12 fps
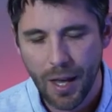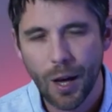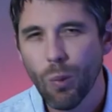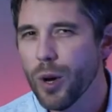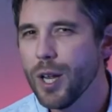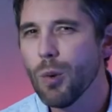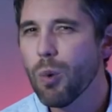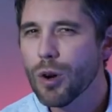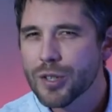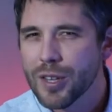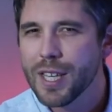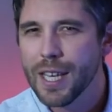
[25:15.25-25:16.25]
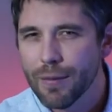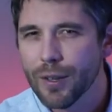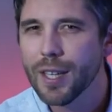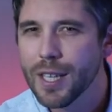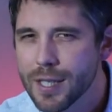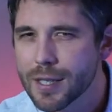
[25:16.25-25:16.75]
And when he wasn't
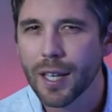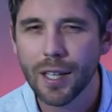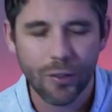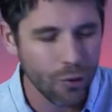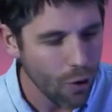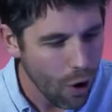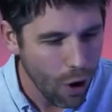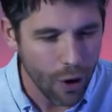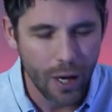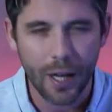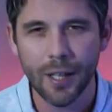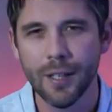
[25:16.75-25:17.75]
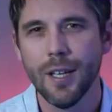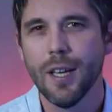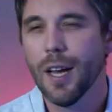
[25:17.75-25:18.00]
given these things, honor